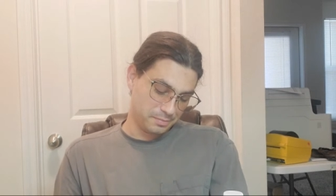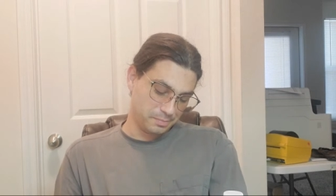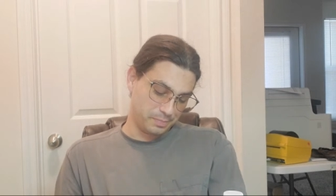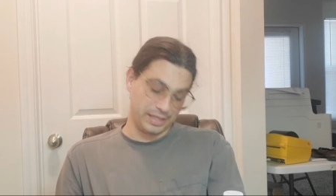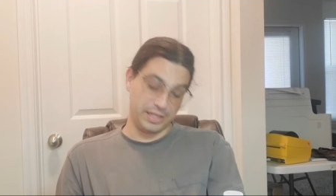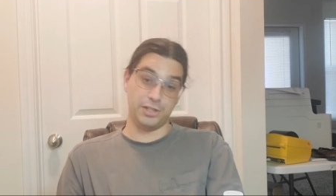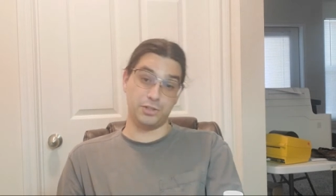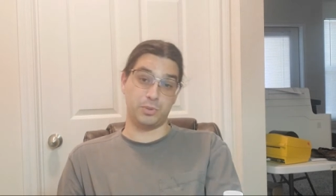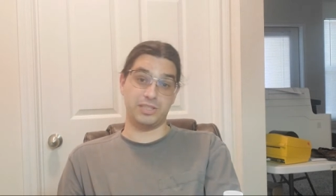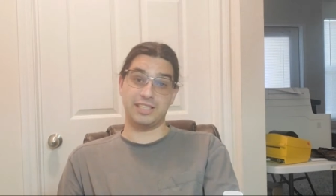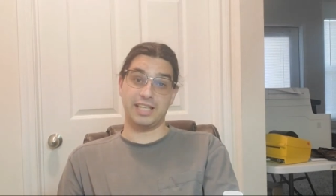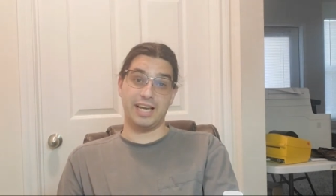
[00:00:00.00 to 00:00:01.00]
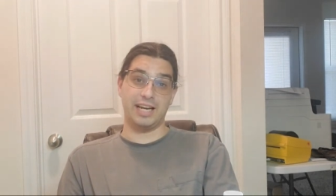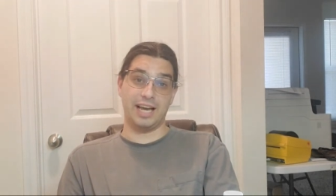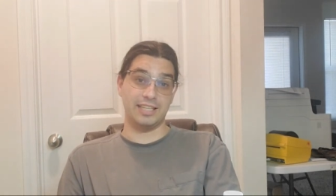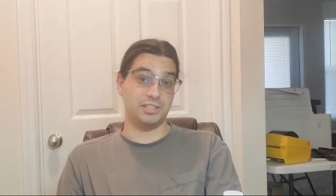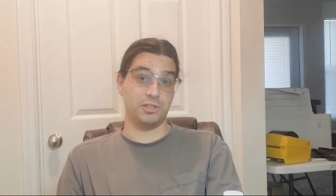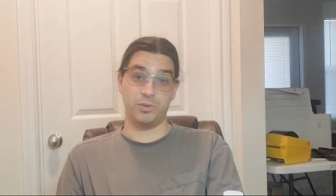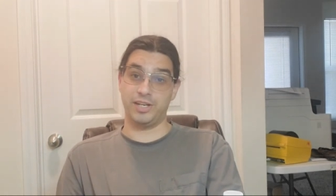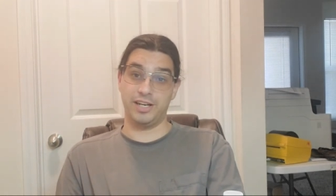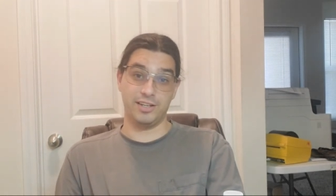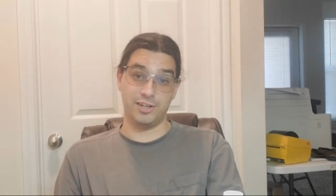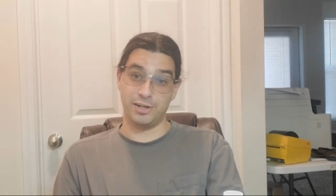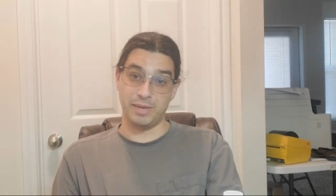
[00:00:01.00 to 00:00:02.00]
but here's what's sad. I still
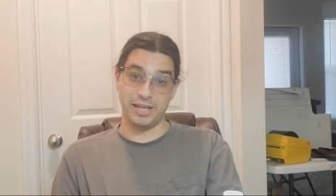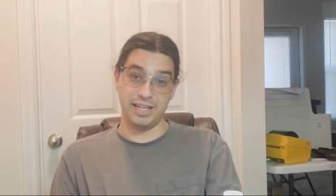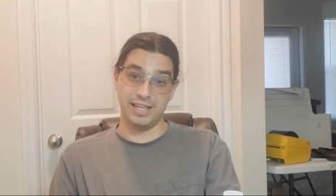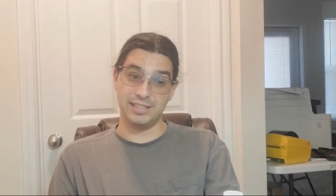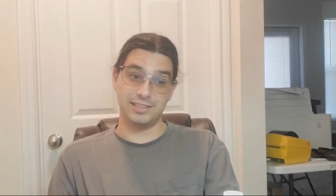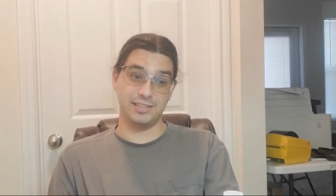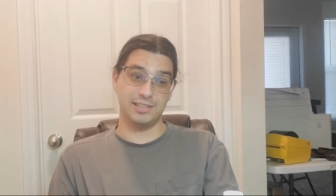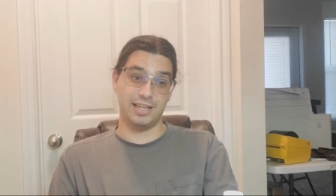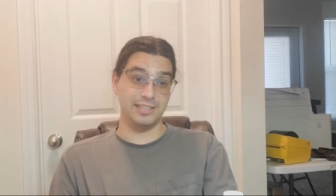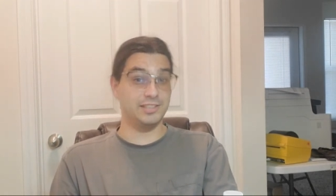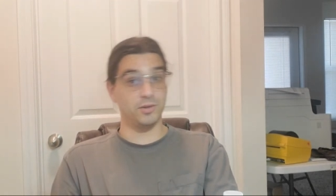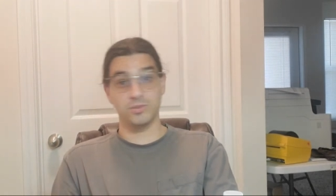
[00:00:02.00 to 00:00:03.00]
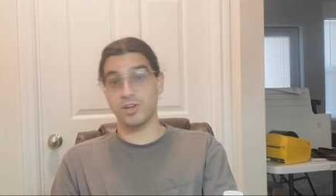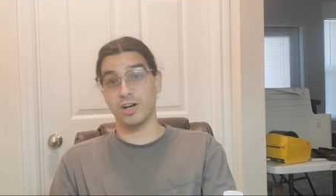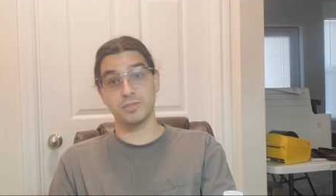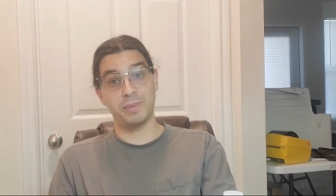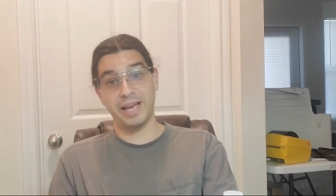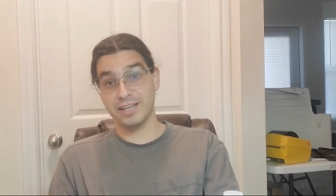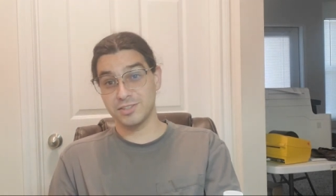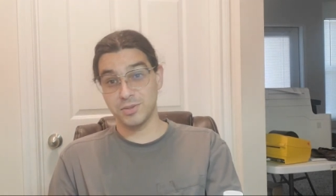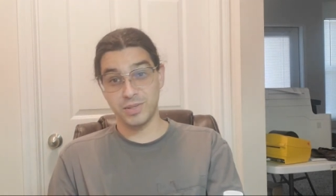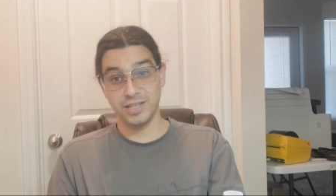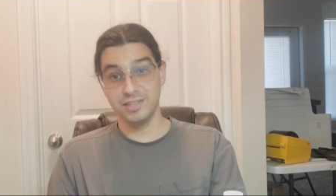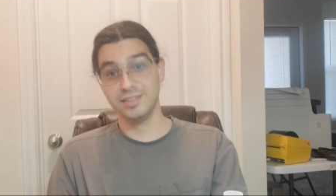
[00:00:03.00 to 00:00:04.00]
didn't learn my lesson. I still talked back to
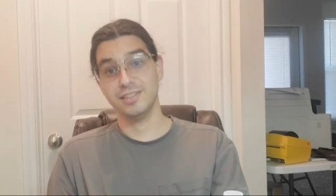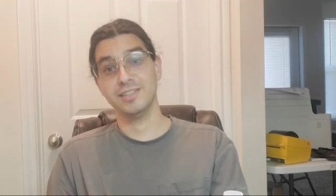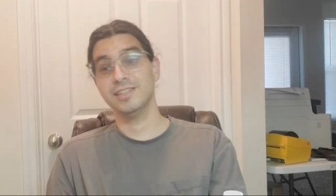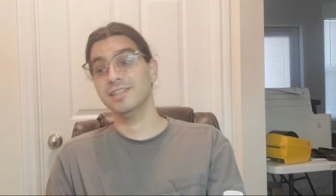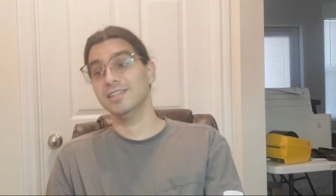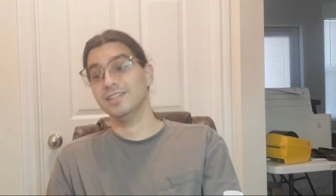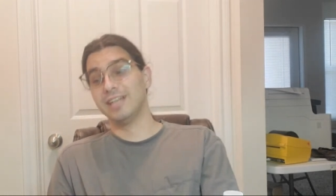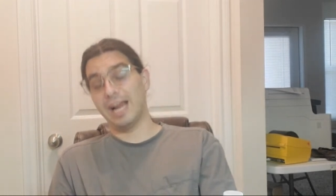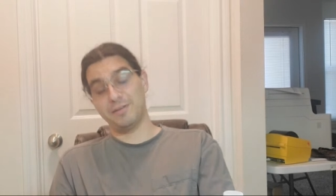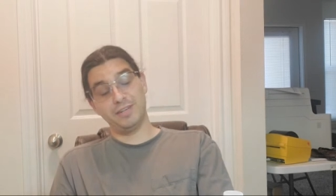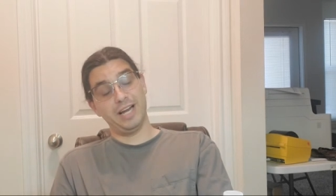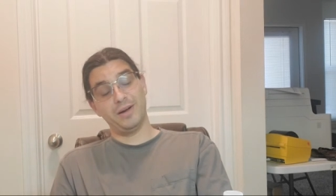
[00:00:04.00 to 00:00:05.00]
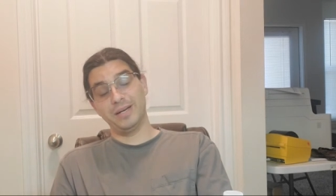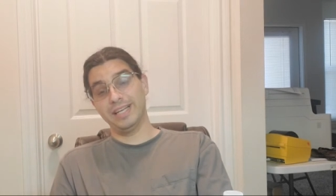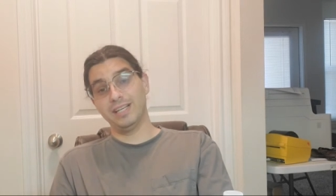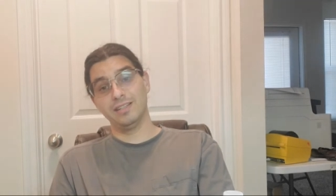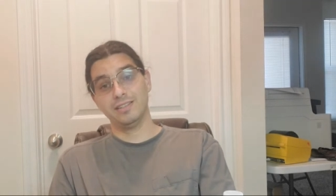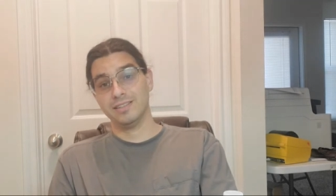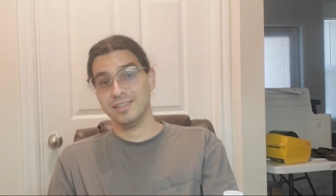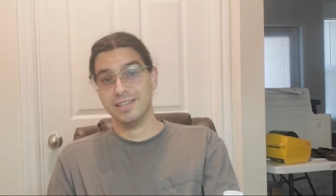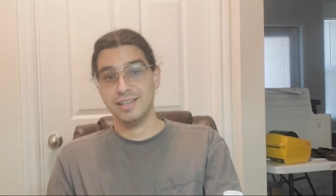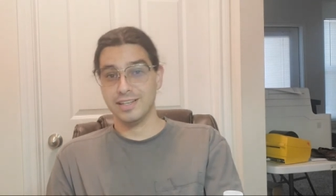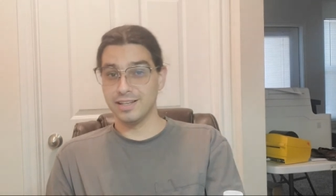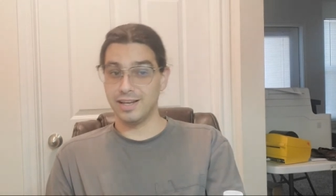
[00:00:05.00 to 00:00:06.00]
her every now and then.
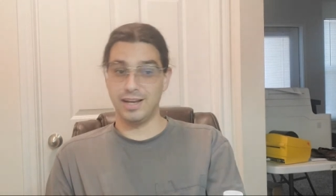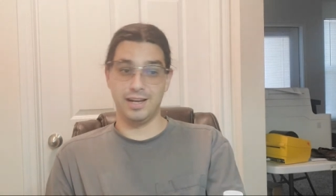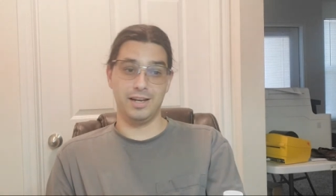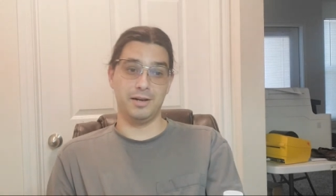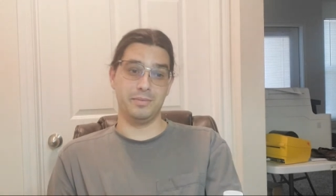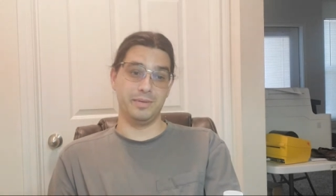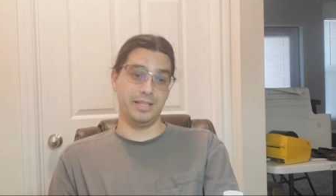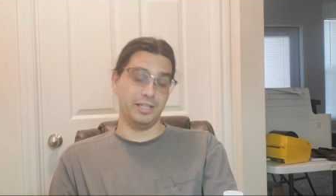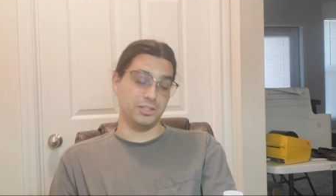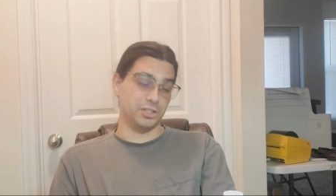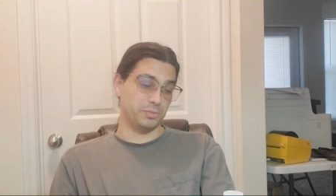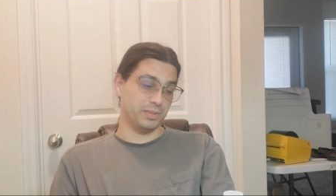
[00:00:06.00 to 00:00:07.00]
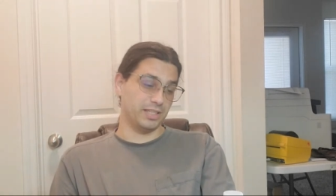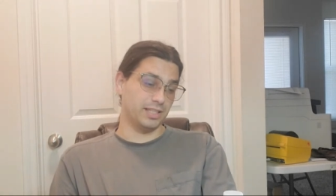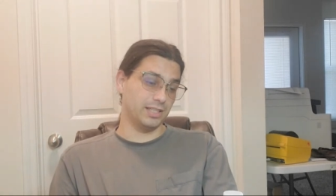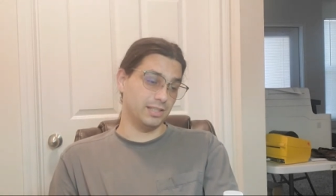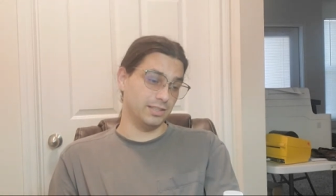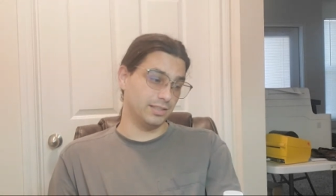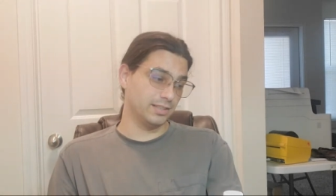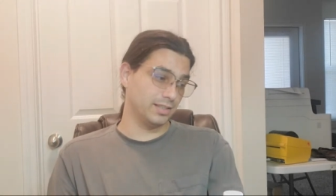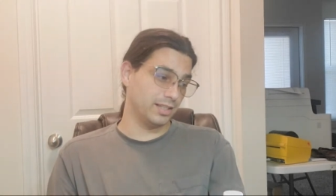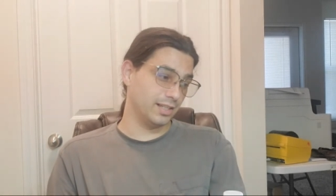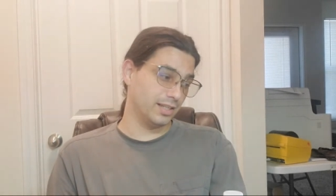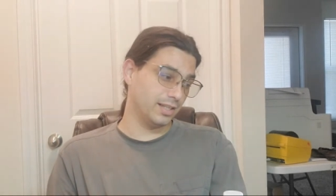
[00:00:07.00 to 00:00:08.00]
And it's just because
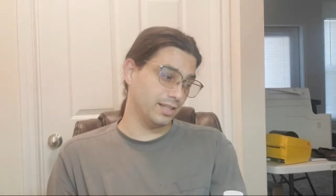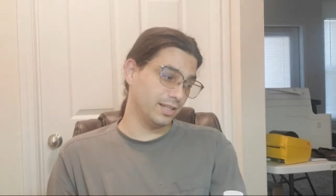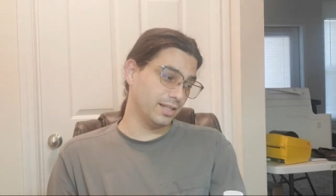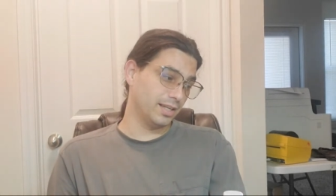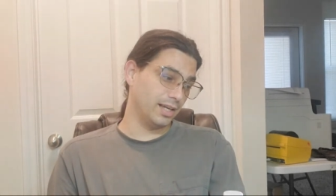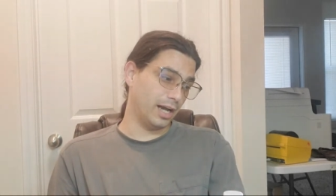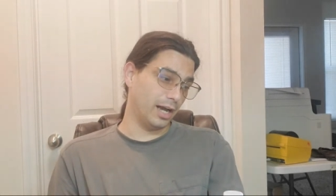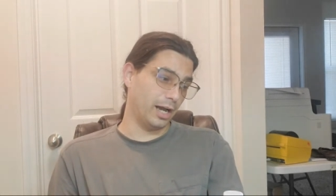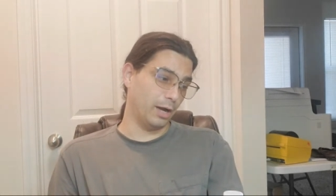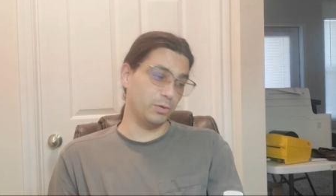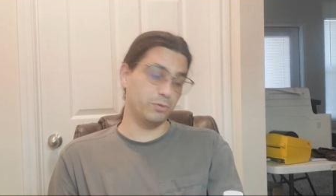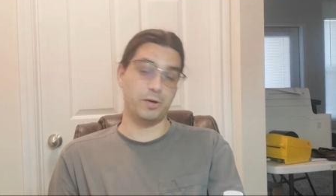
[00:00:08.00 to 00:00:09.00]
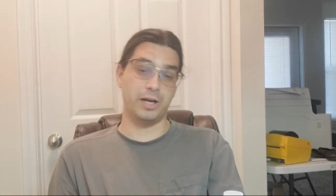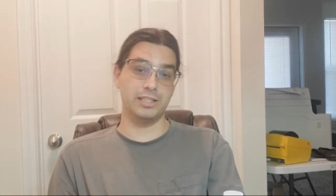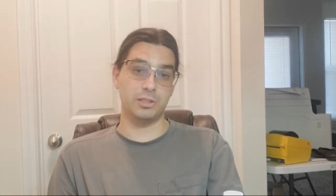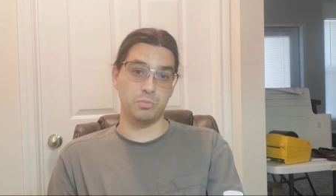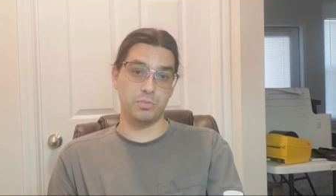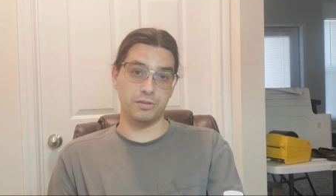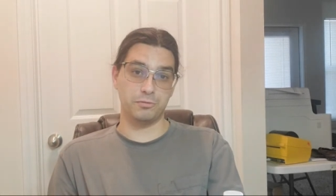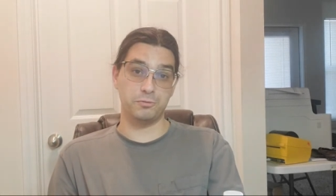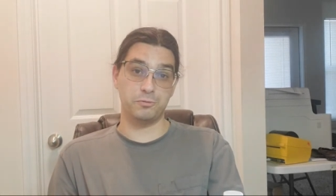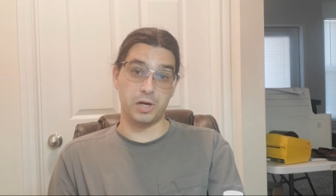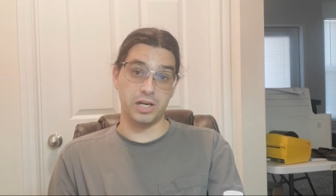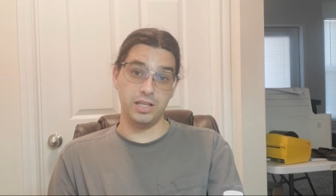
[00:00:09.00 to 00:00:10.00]
I would find something
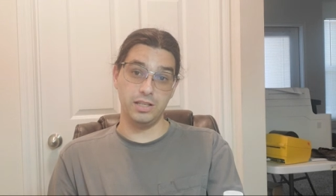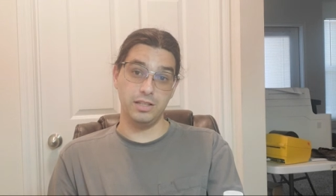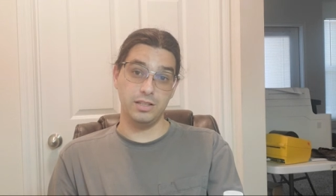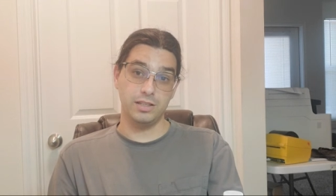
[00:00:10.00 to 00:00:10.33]
funny,